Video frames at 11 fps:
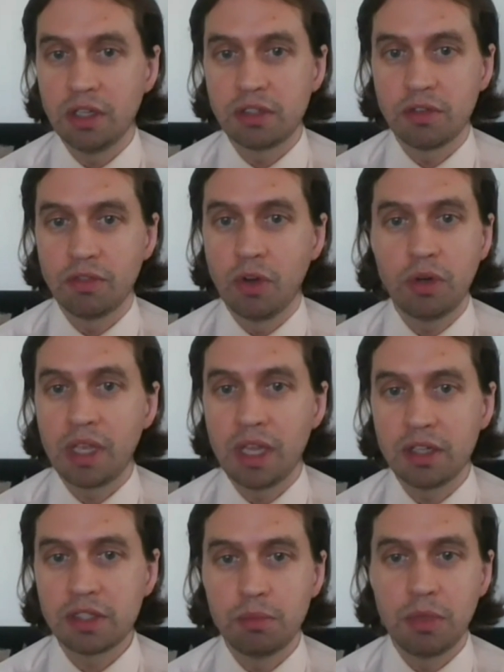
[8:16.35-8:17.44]
It's a vote
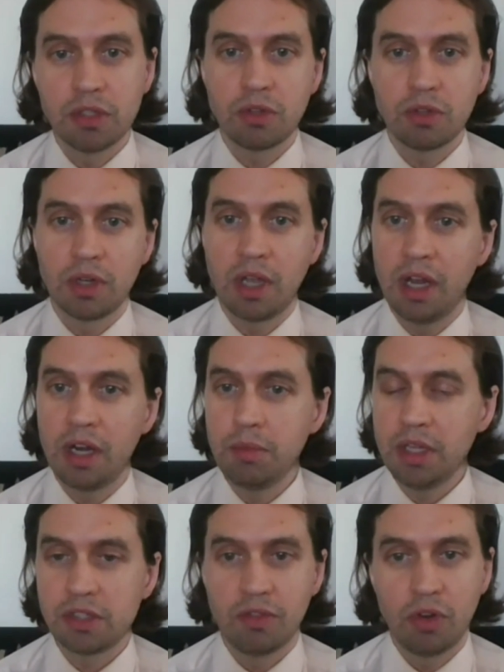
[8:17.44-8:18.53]
against the Minnesota economy.
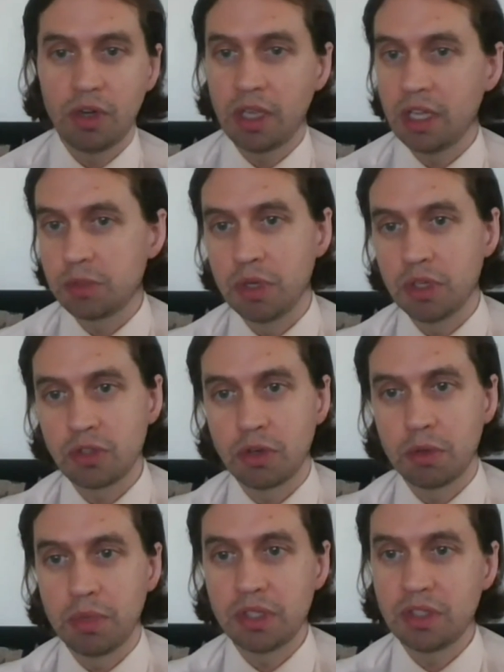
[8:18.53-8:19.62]
It's a vote against Minnesota
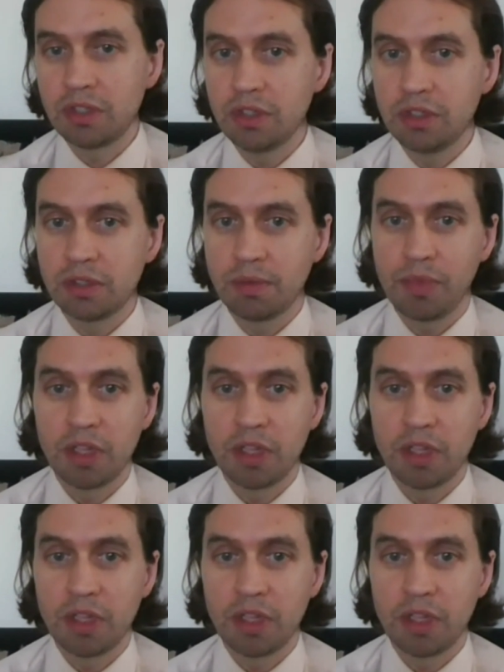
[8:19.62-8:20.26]
businesses.